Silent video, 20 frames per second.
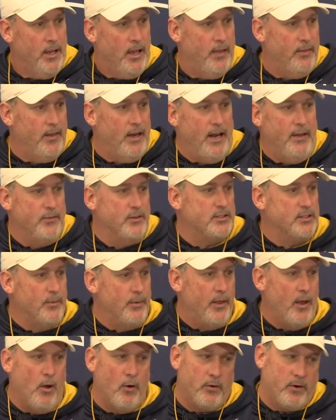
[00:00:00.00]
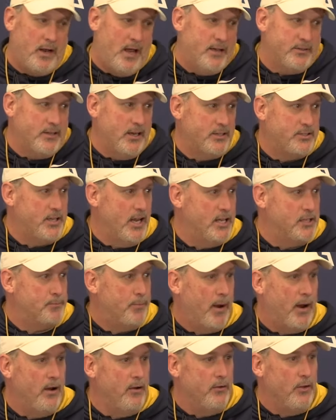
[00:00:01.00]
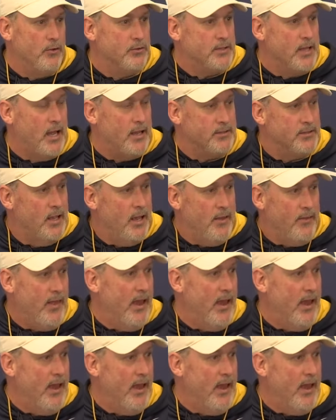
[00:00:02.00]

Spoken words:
And then even some of the older guys like Chase Barrett and those guys,